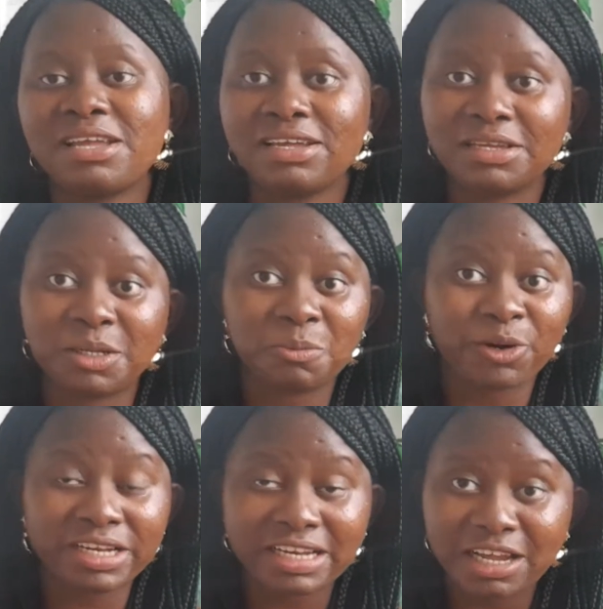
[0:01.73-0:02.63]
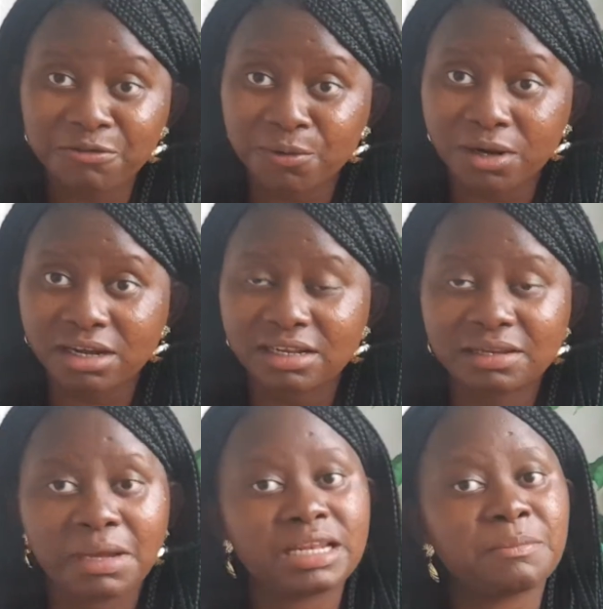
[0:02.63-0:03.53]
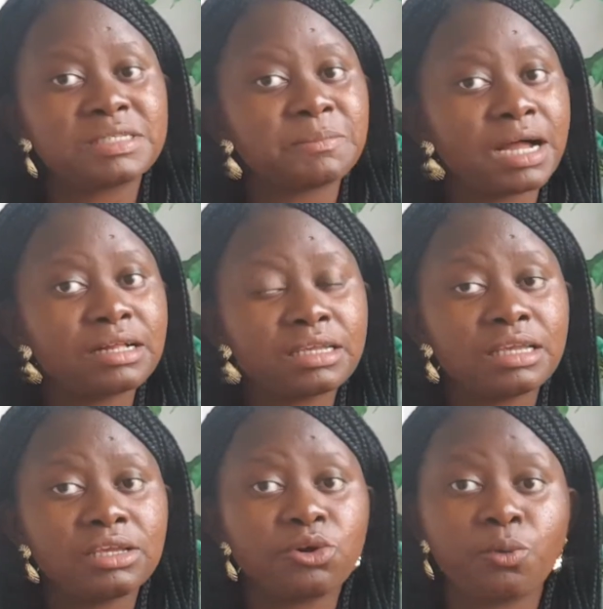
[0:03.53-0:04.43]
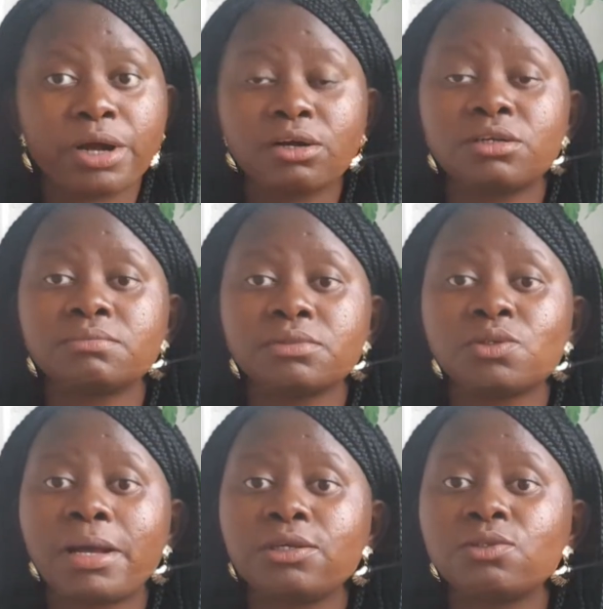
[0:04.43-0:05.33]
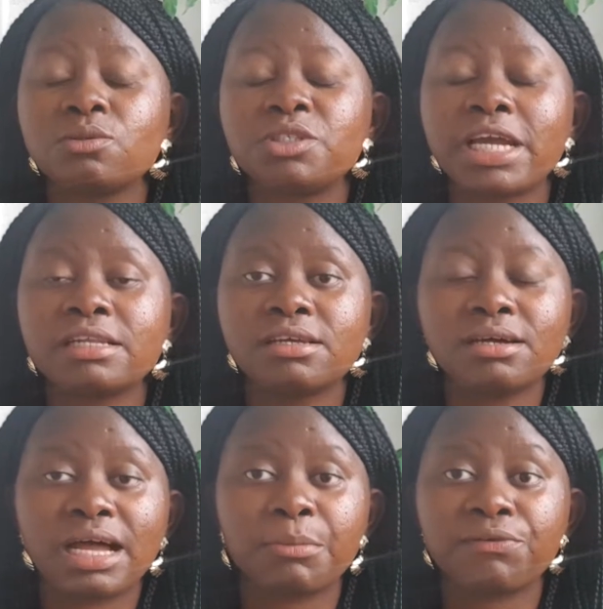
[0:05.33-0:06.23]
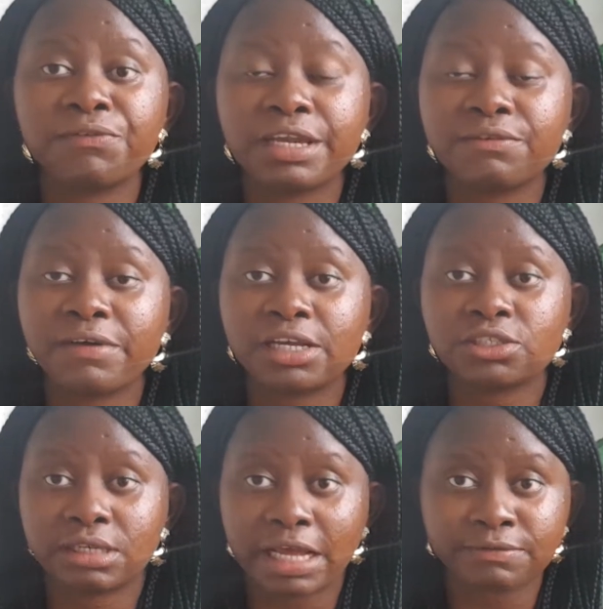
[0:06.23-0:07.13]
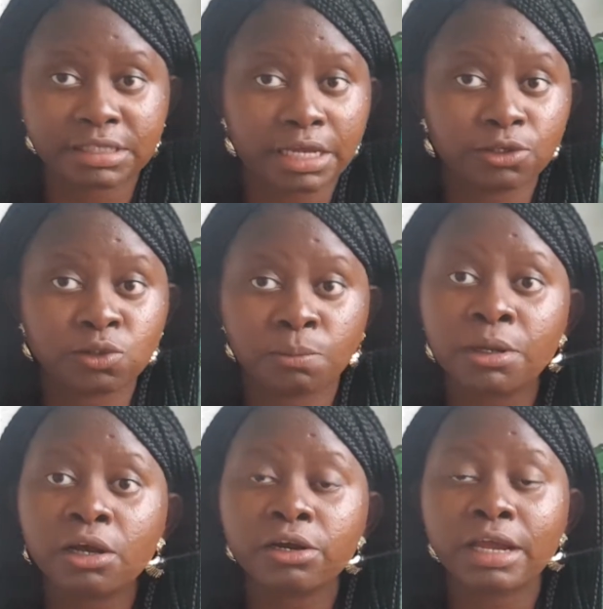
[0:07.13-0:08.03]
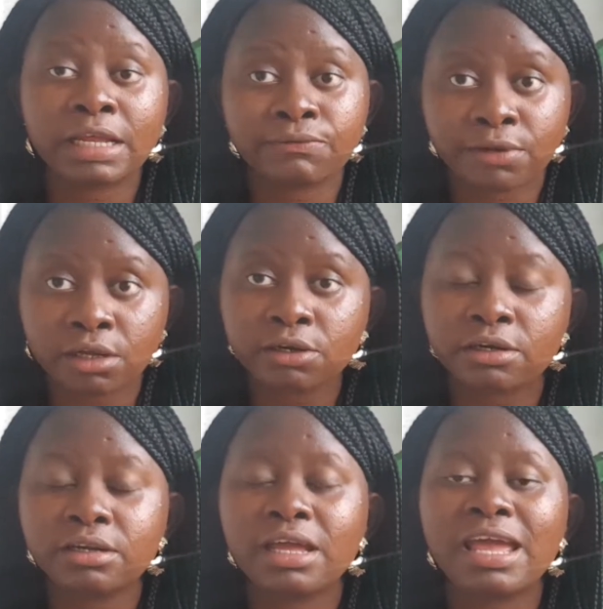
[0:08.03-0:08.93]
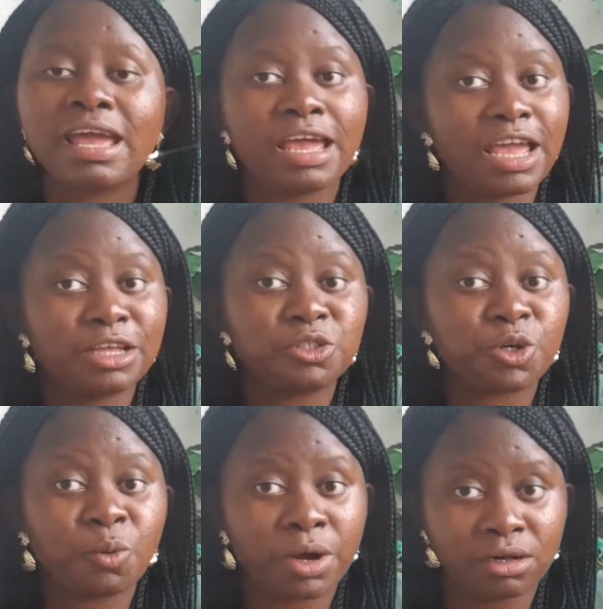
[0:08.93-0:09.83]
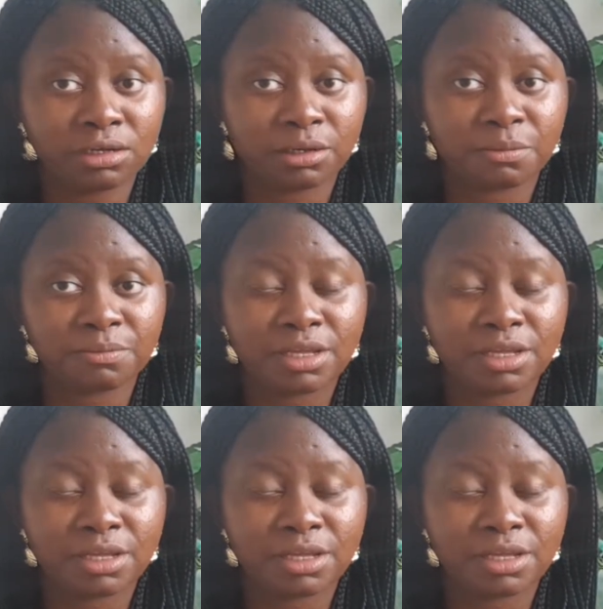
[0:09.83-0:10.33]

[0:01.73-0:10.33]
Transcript: Good morning, everyone. My name is Balki. You're welcome to my YouTube channel. I'm a faith, fashion, lifestyle YouTube blogger and vlogger, and you're welcome.